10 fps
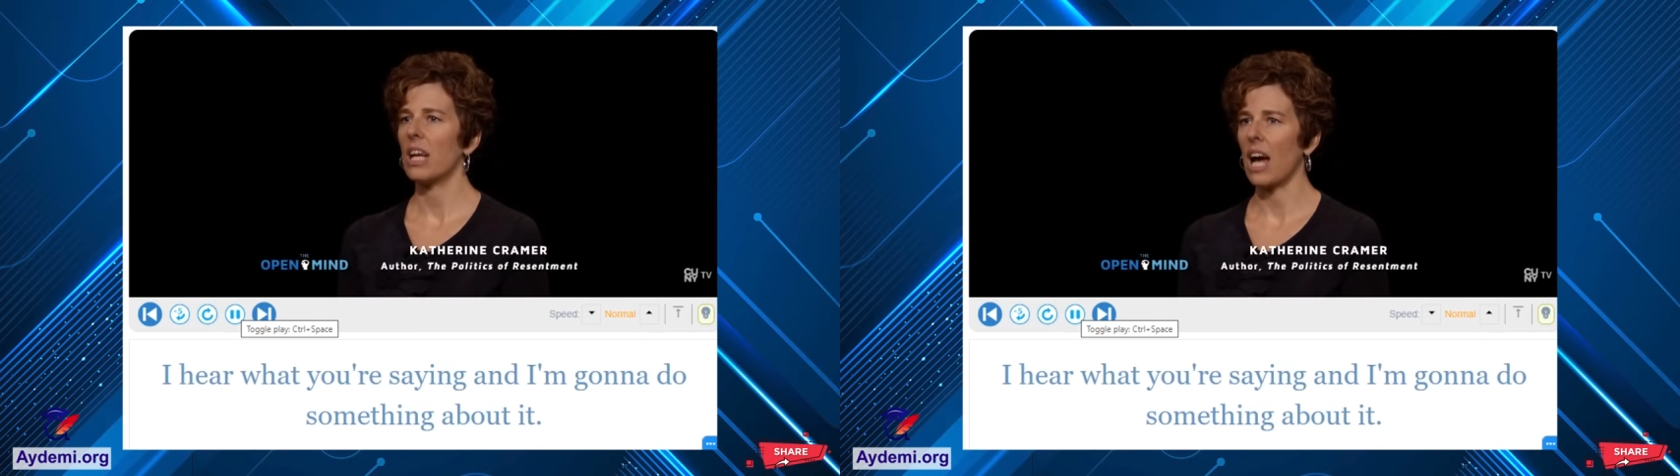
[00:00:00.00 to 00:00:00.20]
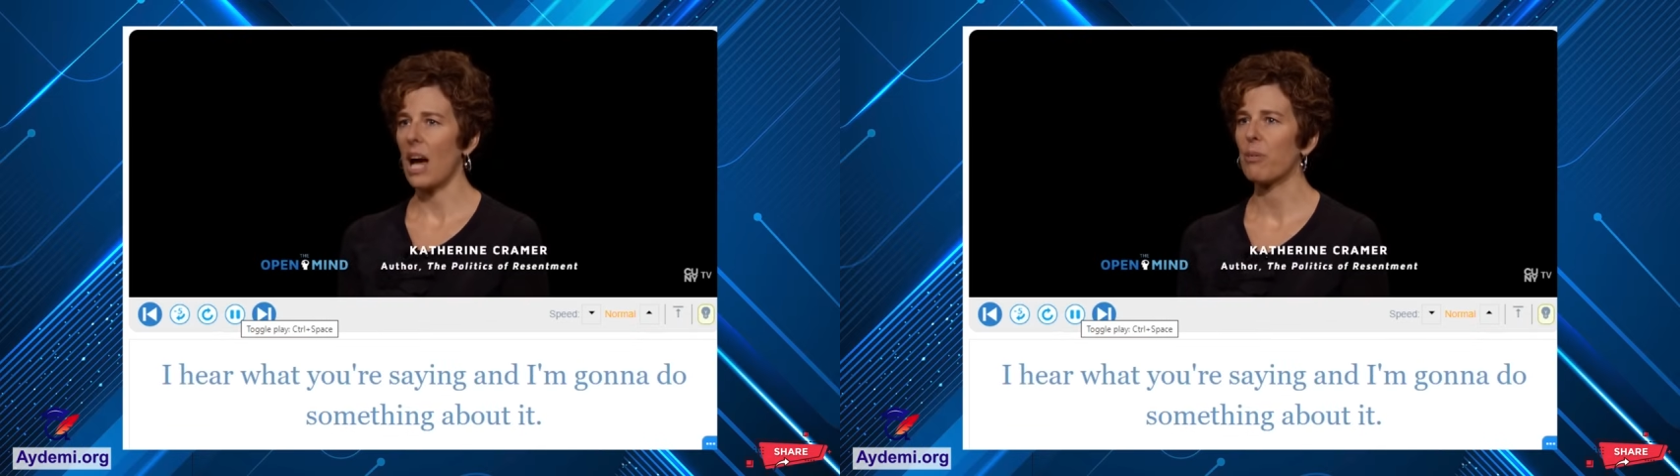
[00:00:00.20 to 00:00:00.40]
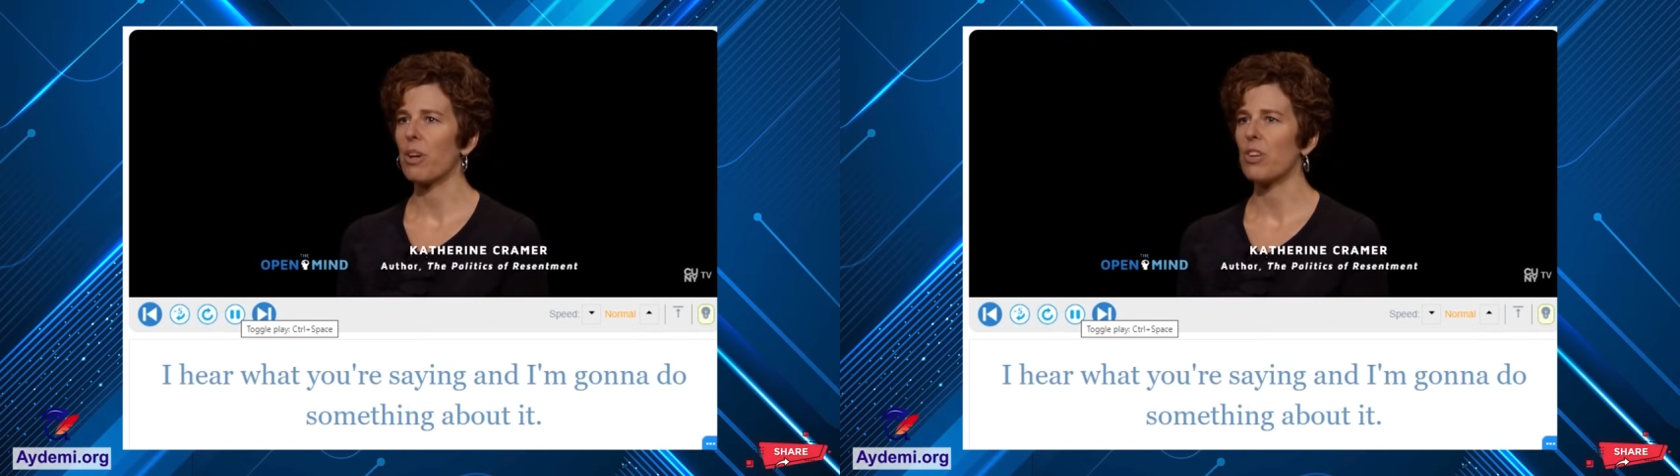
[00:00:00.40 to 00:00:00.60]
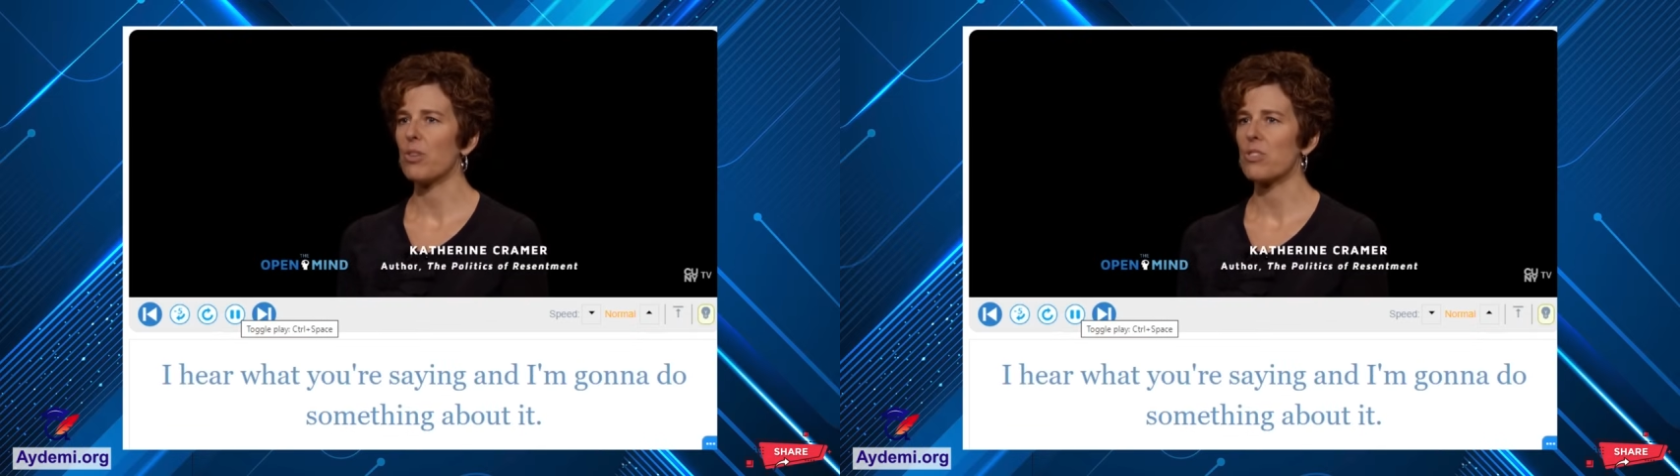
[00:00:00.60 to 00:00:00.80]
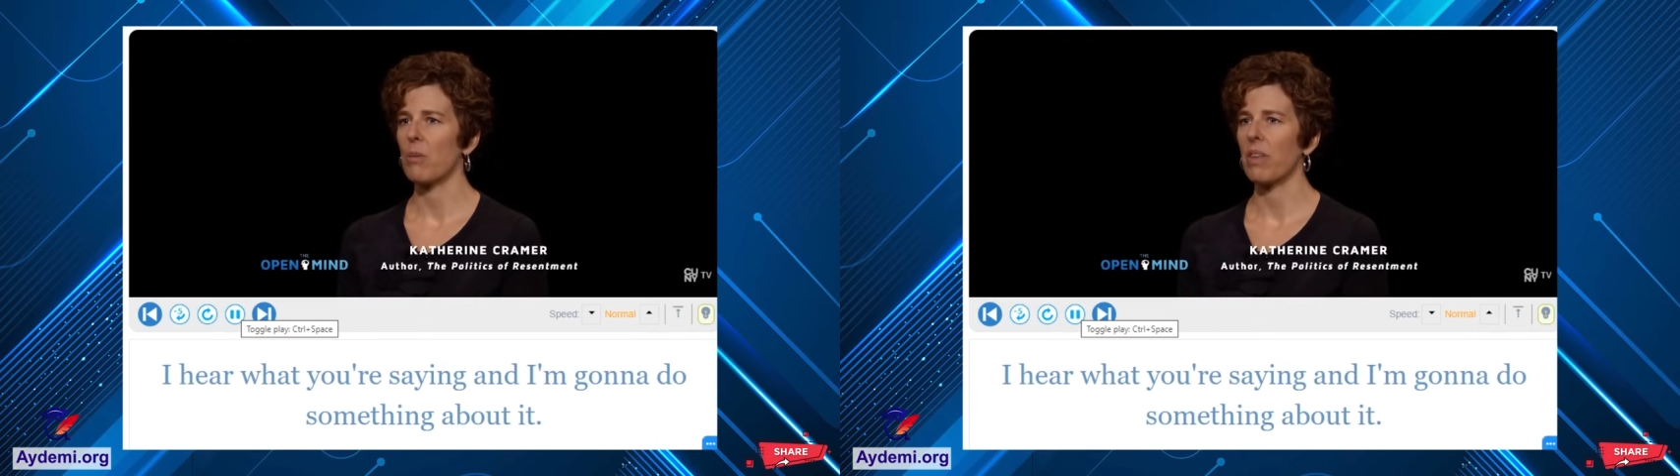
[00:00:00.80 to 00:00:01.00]
and I'm going to
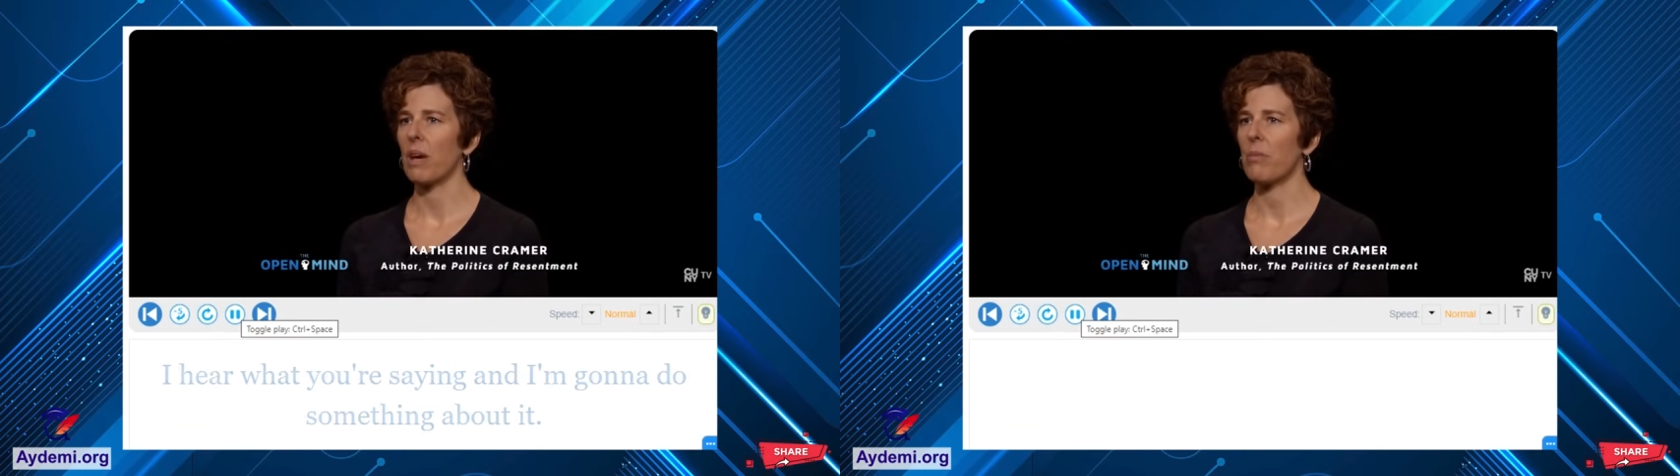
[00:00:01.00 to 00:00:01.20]
do something